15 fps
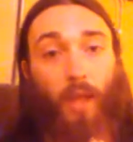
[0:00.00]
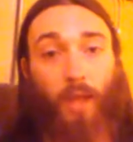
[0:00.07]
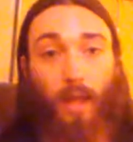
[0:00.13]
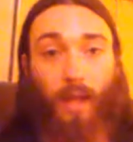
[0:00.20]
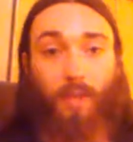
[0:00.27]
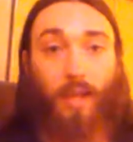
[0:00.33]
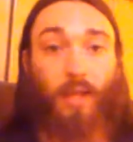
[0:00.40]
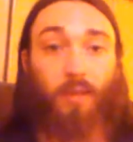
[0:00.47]

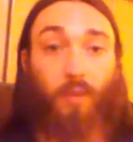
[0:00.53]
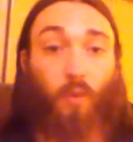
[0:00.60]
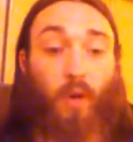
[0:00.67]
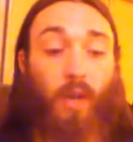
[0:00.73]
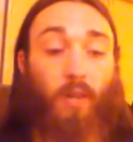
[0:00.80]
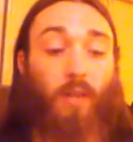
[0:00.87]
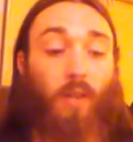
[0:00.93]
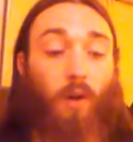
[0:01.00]
And that's the
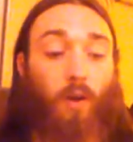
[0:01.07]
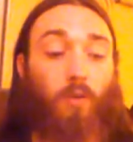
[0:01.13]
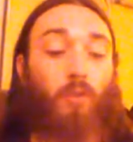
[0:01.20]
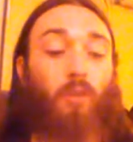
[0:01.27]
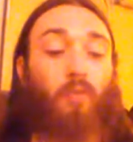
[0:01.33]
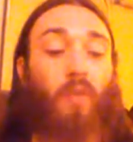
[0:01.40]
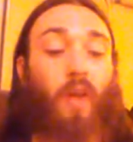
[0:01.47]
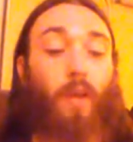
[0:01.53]
way the
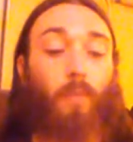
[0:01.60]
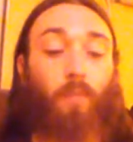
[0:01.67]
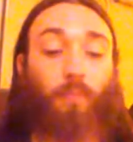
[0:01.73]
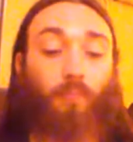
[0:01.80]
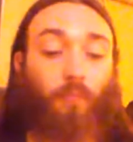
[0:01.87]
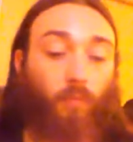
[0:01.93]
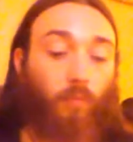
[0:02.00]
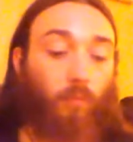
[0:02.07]
archers fight.
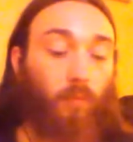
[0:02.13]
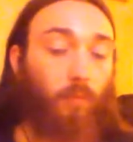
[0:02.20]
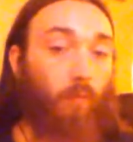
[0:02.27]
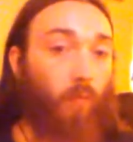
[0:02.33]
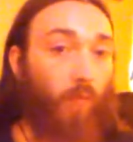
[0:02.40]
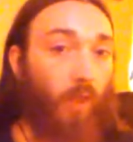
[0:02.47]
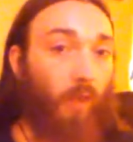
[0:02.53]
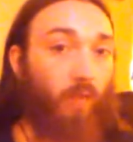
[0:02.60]

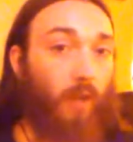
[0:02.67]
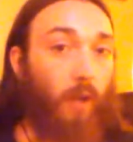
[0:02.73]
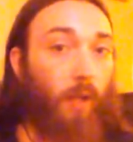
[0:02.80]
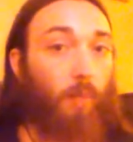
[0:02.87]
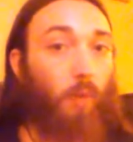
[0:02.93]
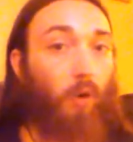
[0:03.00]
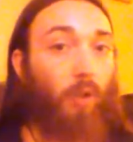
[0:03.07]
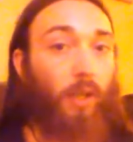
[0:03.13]

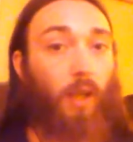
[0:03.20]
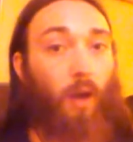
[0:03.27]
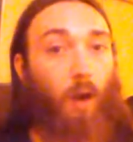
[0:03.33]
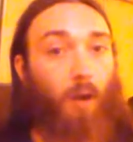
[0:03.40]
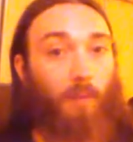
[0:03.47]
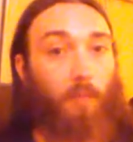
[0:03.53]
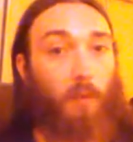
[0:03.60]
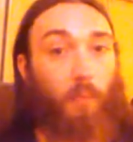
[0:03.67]
Very poorly
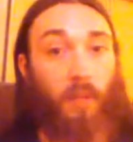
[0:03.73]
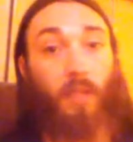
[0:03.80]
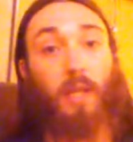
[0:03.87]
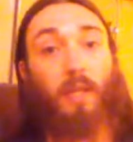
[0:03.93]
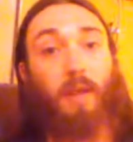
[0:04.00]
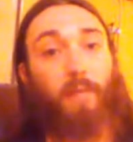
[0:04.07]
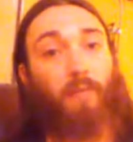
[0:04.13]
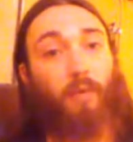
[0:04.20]
armed, but they
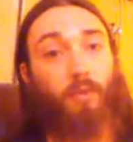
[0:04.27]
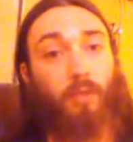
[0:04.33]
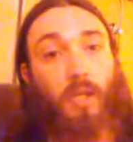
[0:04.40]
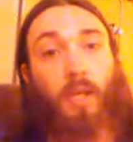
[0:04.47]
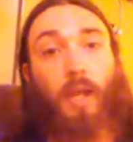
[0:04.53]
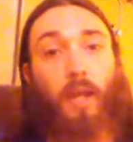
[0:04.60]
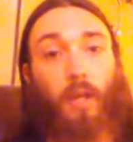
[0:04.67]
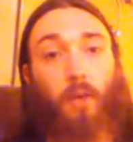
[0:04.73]
never
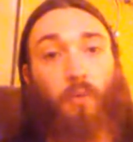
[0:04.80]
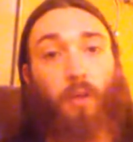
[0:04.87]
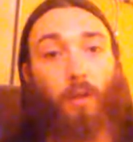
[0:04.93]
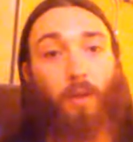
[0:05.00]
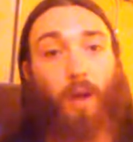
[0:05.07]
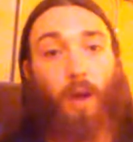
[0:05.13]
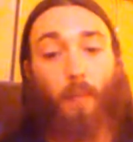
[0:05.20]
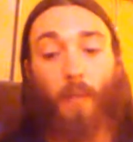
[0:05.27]
see any real
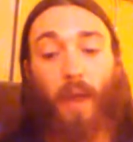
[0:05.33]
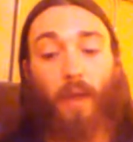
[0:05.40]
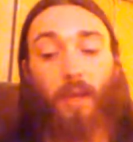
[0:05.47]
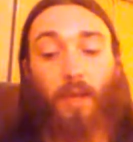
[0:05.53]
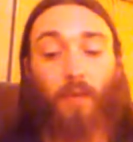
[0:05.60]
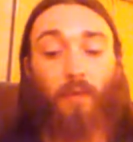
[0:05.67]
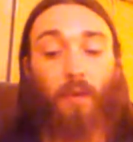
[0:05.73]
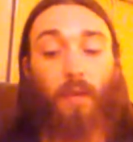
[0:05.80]
combat.
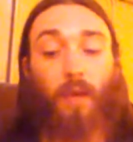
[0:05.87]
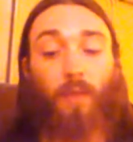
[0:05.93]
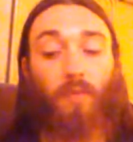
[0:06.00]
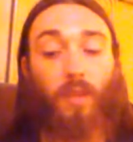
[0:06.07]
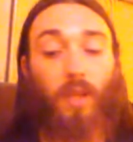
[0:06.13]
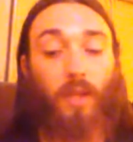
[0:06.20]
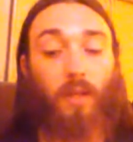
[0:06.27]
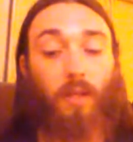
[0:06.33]
Even if
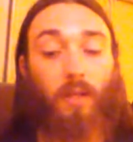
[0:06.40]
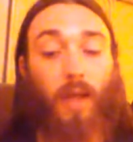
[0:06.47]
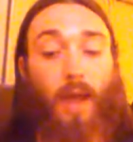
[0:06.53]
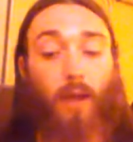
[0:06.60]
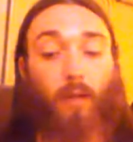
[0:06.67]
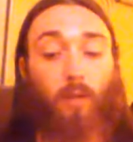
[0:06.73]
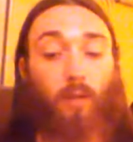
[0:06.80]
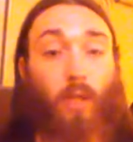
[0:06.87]
they get
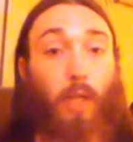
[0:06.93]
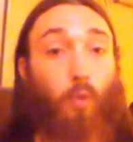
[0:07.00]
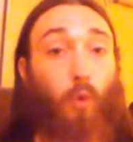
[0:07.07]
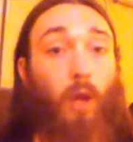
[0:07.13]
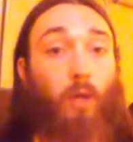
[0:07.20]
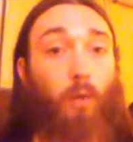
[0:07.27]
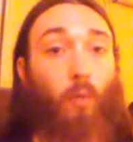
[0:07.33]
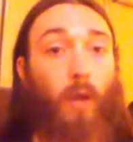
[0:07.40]
attacked, they
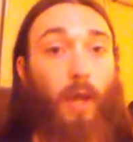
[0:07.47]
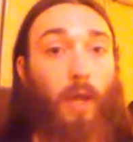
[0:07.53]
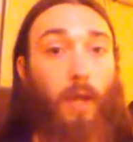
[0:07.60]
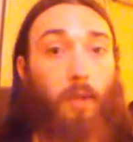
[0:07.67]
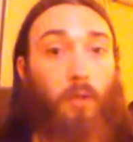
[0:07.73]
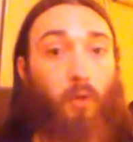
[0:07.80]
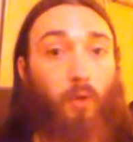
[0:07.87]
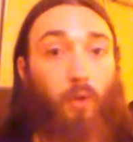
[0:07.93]
run away
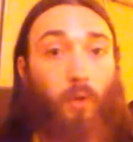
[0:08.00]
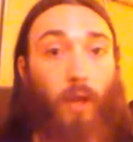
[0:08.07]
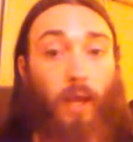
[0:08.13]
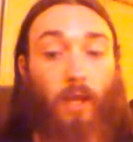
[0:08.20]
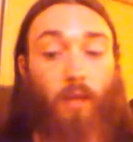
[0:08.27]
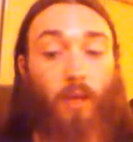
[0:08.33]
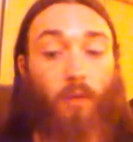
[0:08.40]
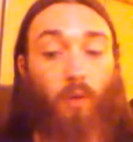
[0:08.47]
to
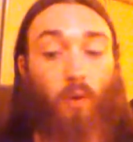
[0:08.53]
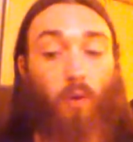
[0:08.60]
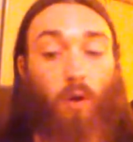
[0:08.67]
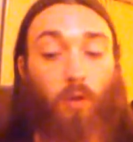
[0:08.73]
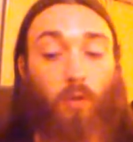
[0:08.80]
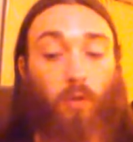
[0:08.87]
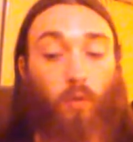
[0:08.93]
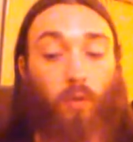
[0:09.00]
another
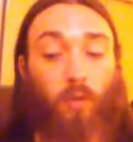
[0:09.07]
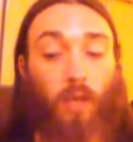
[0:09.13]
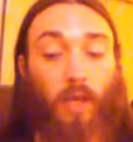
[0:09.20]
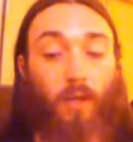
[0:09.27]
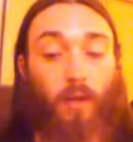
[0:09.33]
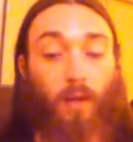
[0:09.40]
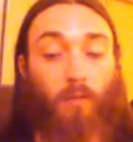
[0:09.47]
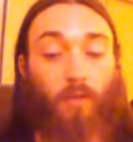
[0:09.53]
orc who will
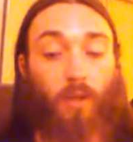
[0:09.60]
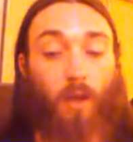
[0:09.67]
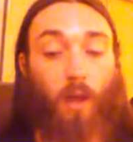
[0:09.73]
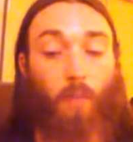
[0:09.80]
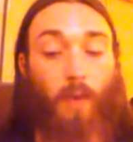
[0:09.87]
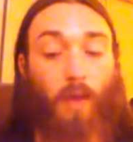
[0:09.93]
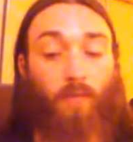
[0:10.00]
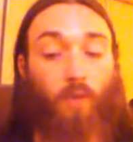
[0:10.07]
take care of the
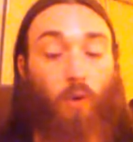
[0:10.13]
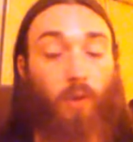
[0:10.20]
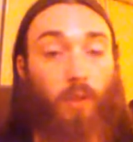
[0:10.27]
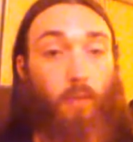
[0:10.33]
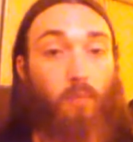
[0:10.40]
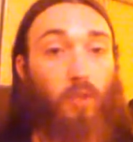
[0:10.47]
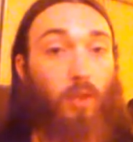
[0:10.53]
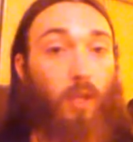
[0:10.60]
combat for
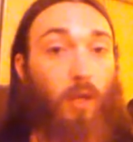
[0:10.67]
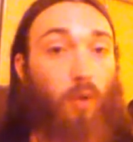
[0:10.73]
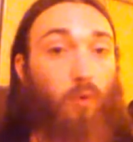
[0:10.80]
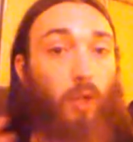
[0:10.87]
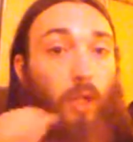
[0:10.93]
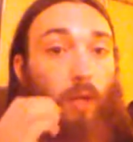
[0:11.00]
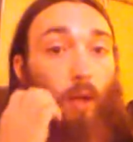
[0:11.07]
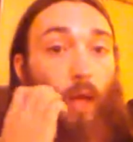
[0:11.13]
them. So they don't
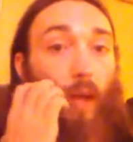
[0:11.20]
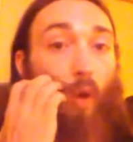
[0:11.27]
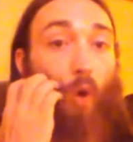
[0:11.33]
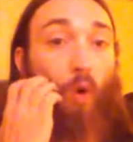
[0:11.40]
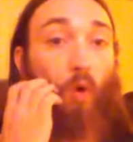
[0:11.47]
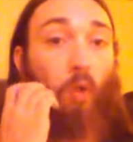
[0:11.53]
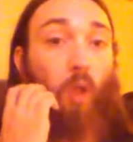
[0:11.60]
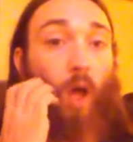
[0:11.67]
need a
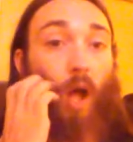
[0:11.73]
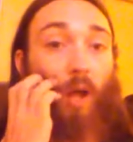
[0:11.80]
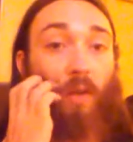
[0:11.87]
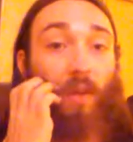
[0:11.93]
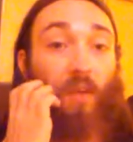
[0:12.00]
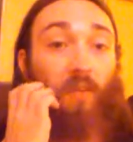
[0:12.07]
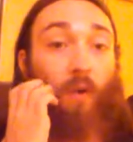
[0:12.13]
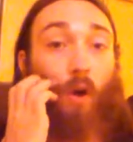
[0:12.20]
whole lot
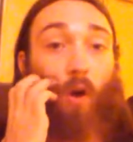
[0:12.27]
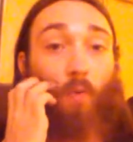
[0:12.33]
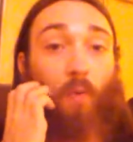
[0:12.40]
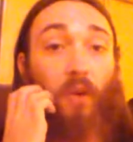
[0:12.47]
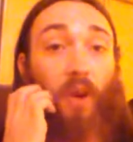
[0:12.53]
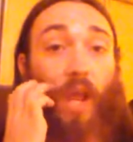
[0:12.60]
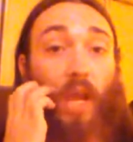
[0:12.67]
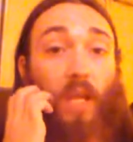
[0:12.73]
of
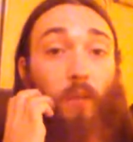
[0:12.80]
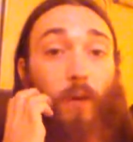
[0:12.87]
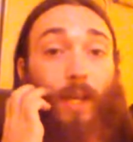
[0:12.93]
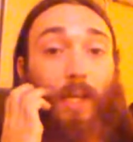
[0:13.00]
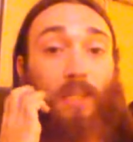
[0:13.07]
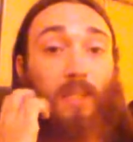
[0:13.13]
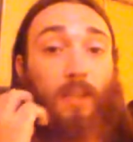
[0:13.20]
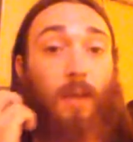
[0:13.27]
armor
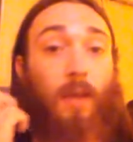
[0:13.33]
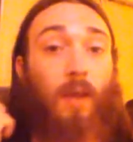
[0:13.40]
anyways.